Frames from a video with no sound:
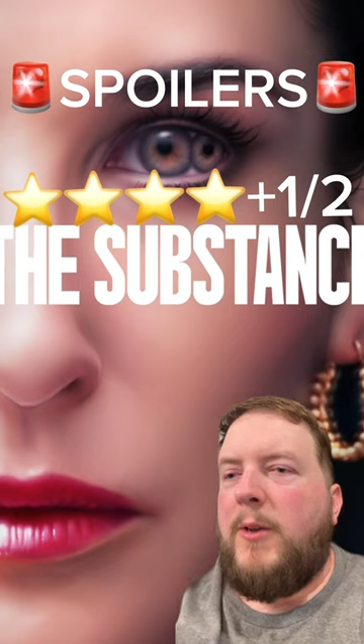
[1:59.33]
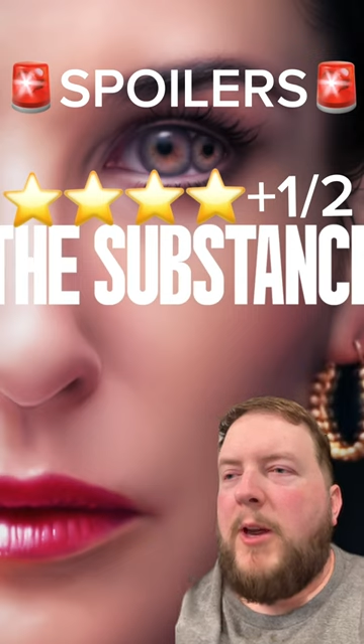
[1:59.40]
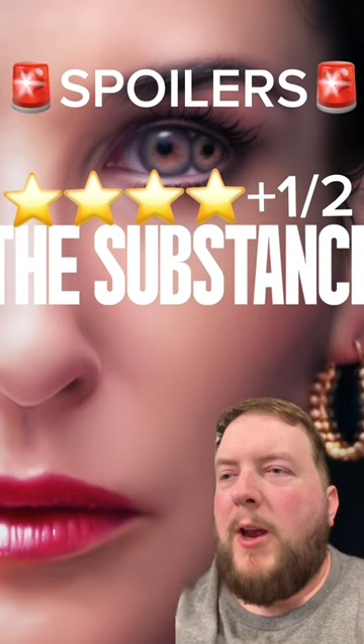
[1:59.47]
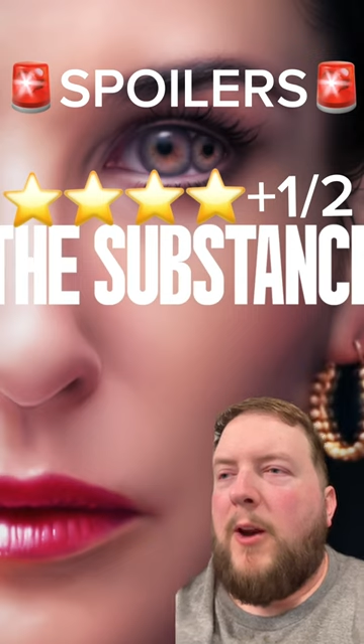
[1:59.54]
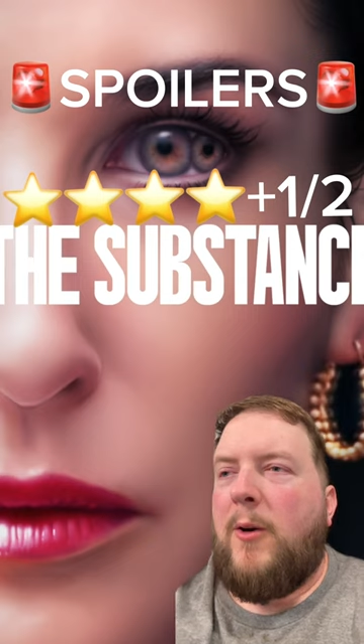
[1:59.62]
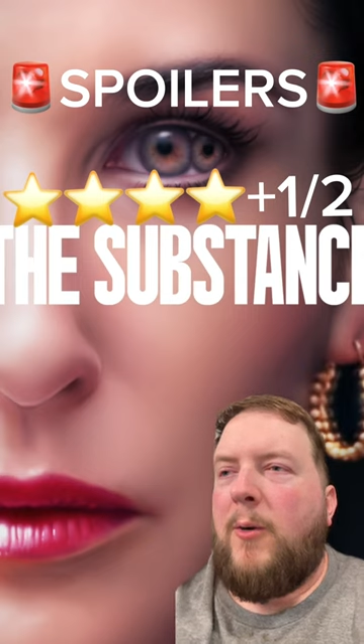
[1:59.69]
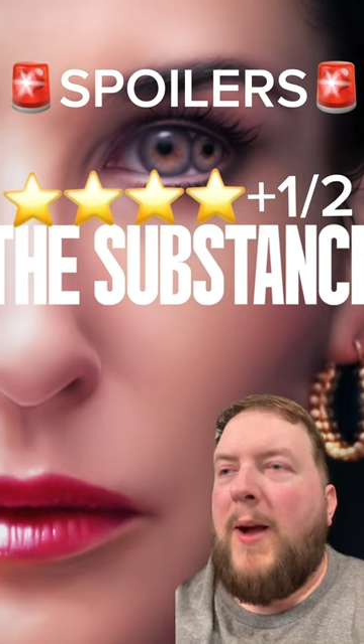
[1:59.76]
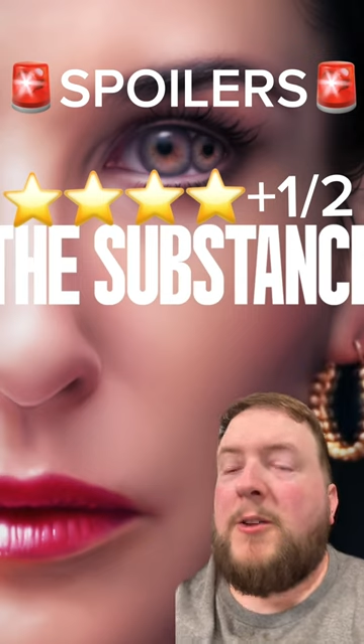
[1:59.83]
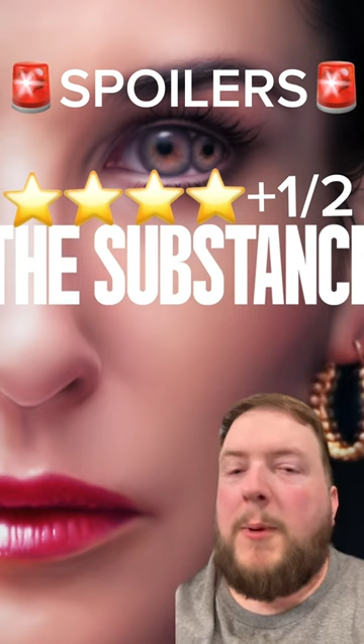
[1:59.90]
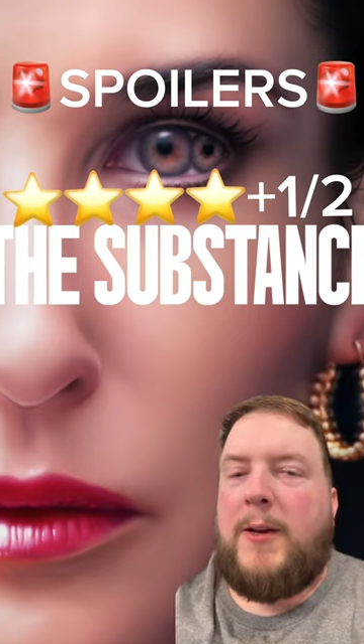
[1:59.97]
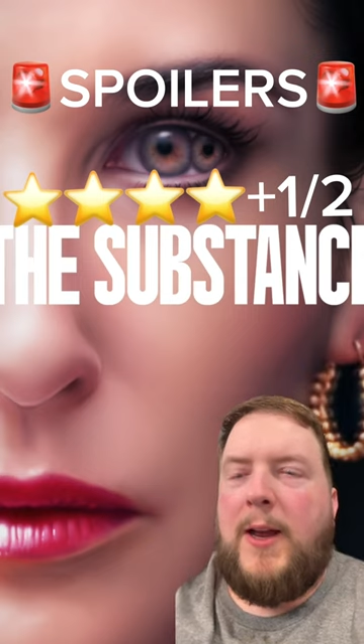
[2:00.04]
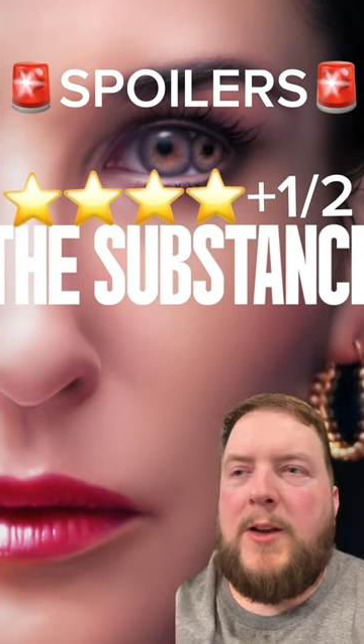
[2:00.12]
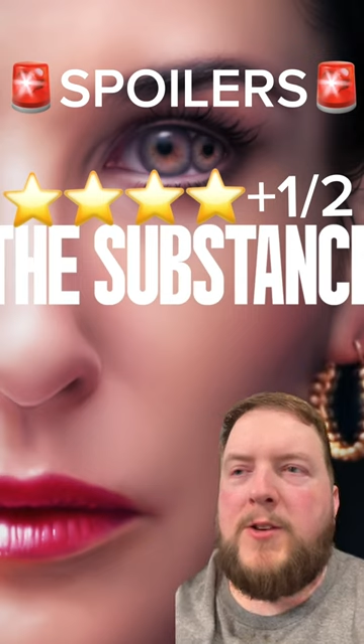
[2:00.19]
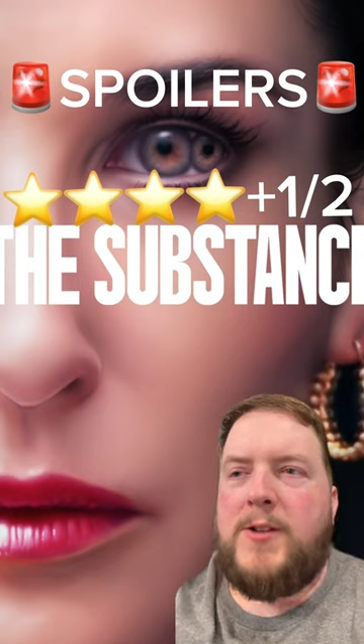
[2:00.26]
you know,
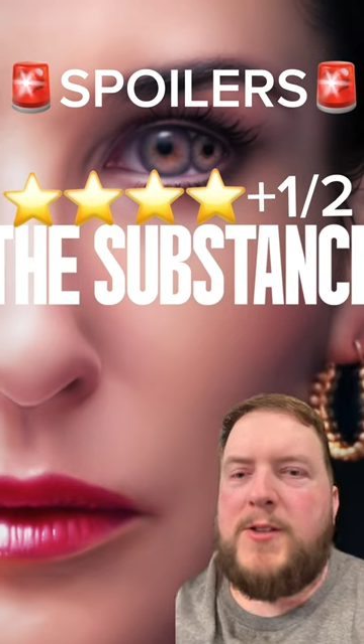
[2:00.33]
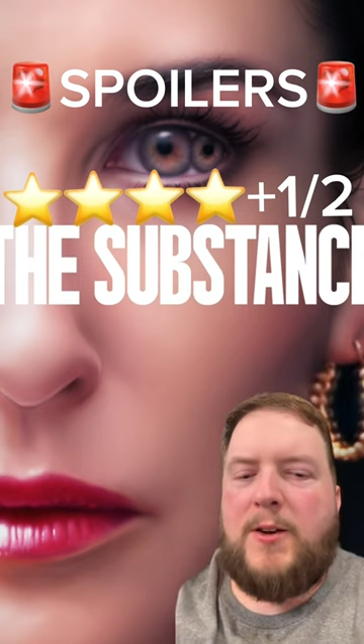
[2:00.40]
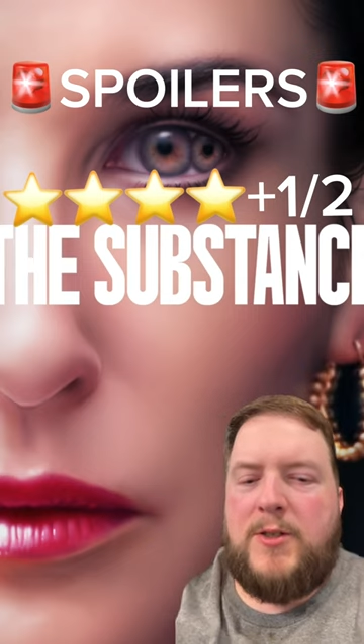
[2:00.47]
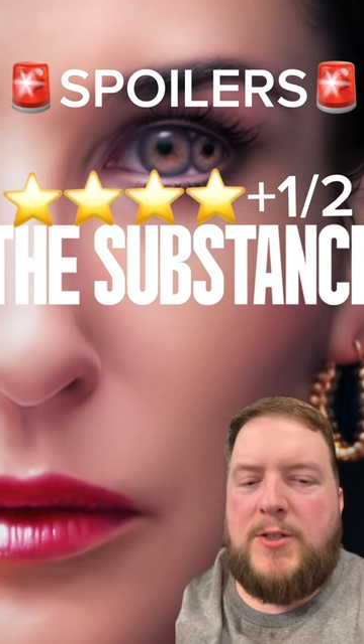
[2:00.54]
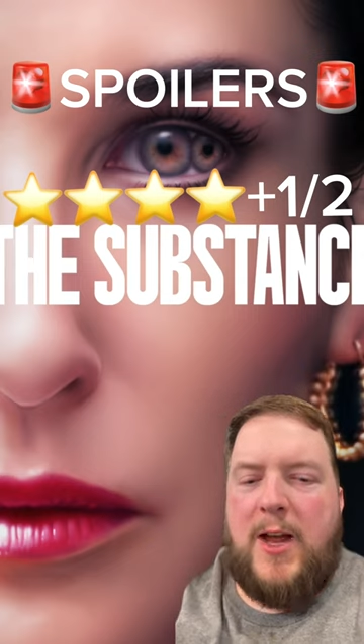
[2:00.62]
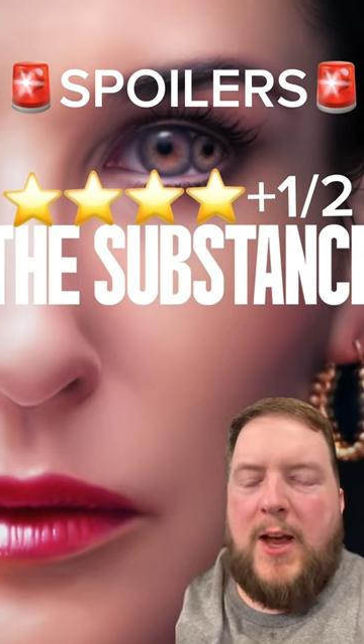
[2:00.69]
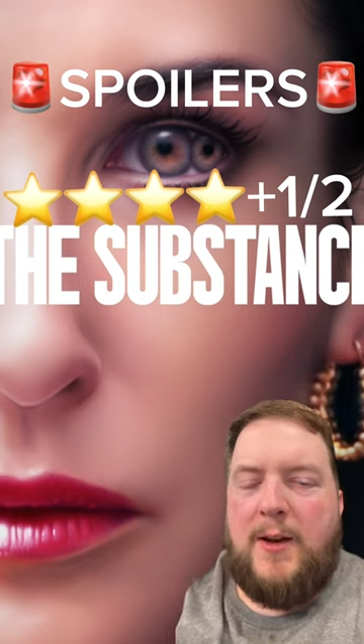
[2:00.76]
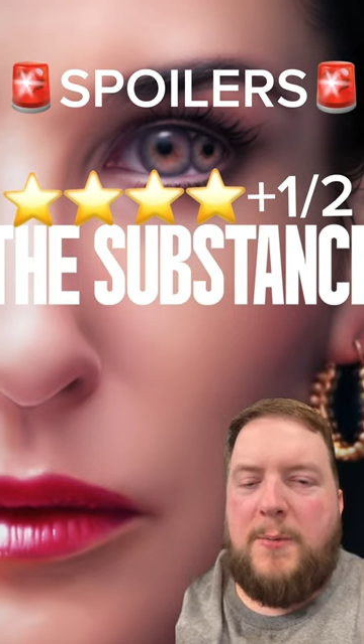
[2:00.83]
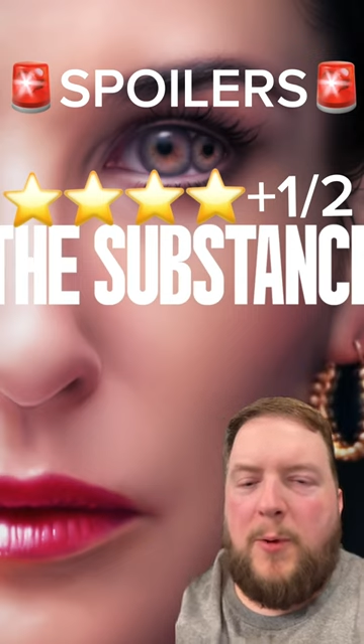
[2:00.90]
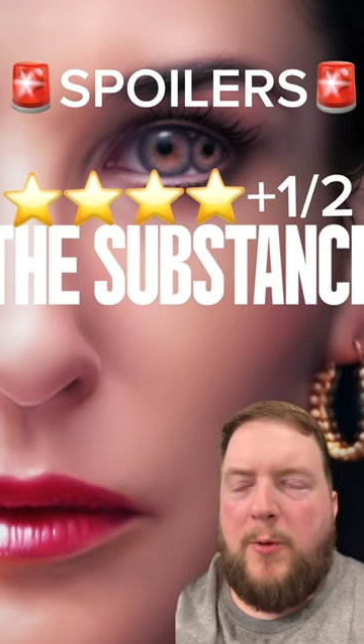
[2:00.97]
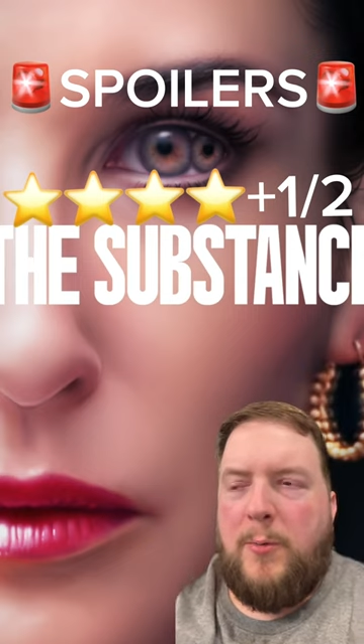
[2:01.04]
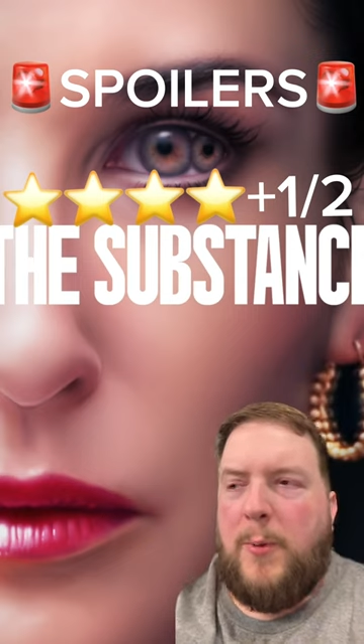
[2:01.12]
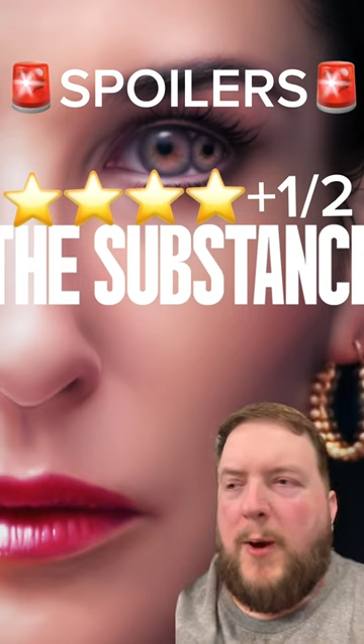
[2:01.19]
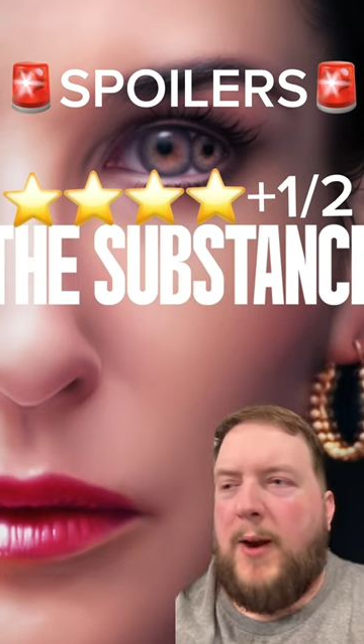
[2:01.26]
expectations that are set
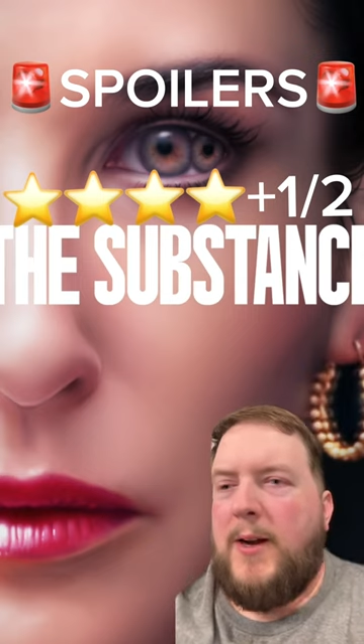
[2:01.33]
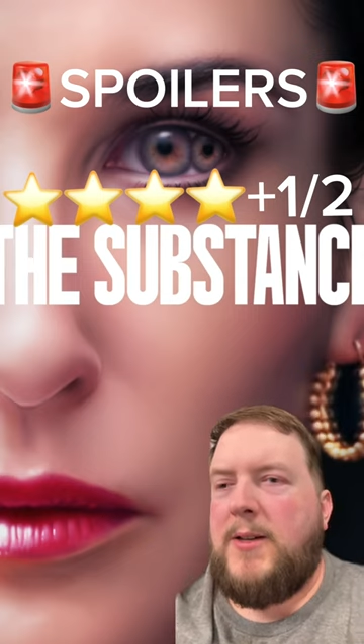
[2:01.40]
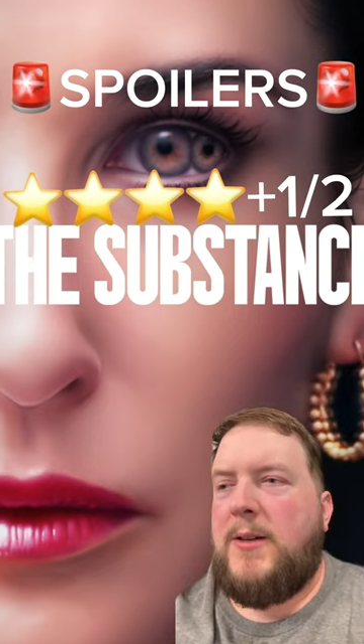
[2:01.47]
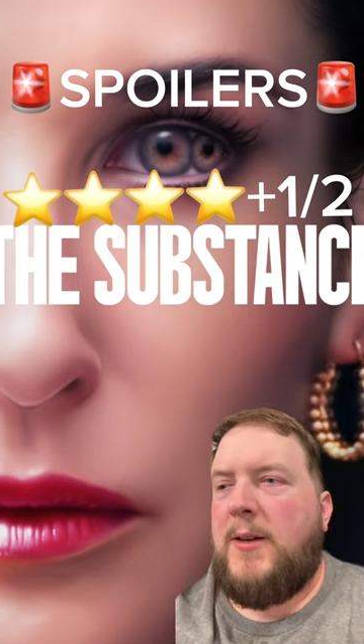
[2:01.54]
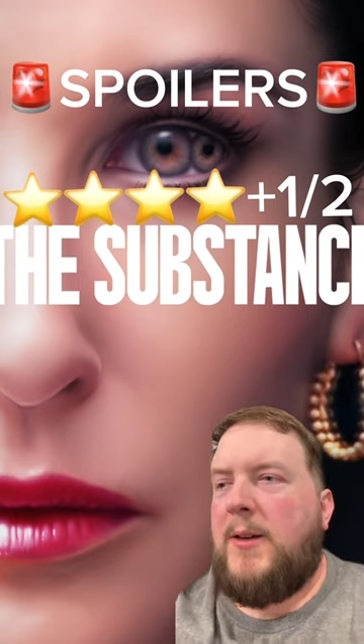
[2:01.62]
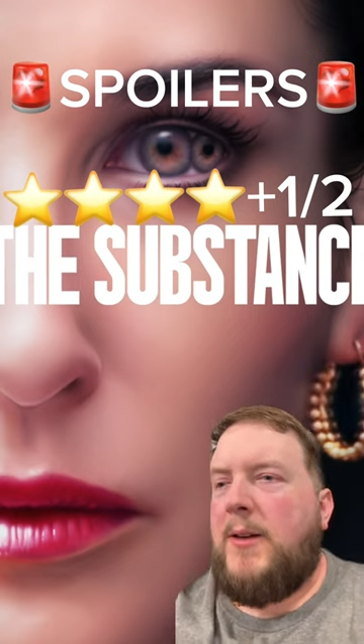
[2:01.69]
both by